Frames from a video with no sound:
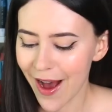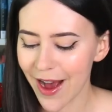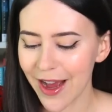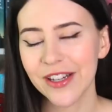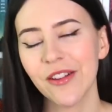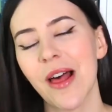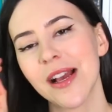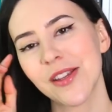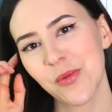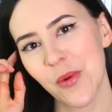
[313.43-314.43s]
Uh, and the
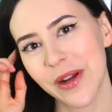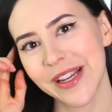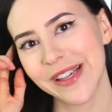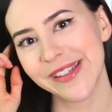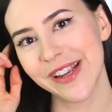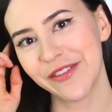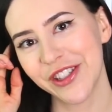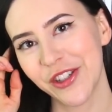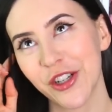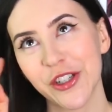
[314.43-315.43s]
last one is
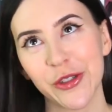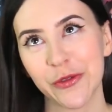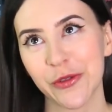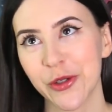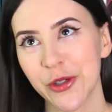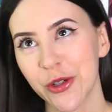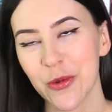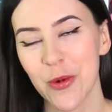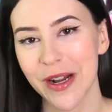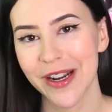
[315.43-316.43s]
definitely the
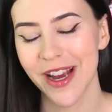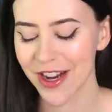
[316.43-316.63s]
controversial one